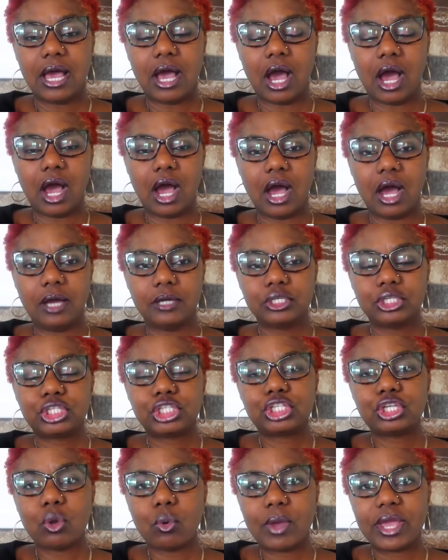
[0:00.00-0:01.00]
are
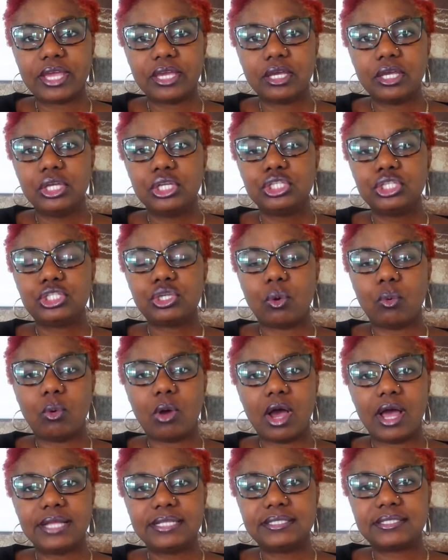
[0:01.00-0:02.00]
showing
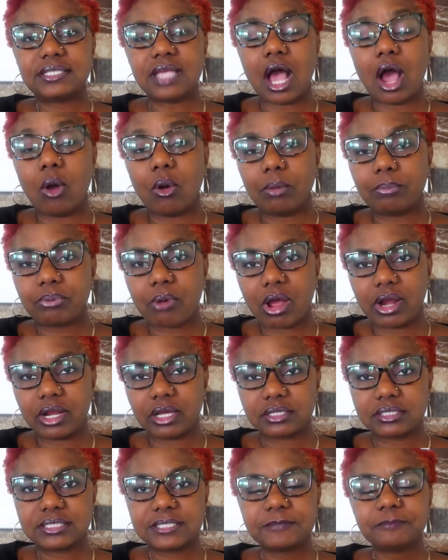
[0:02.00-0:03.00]
towards our
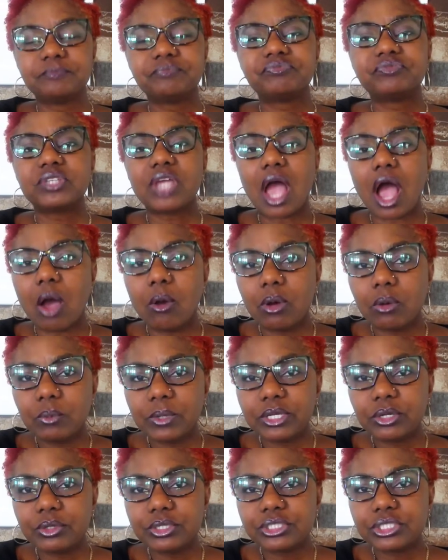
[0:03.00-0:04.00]
products. How are we
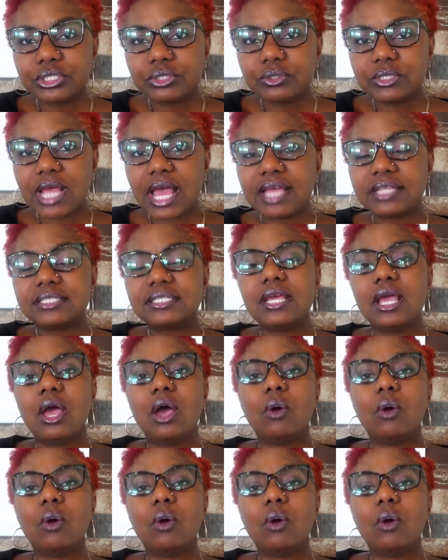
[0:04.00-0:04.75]
going to do that?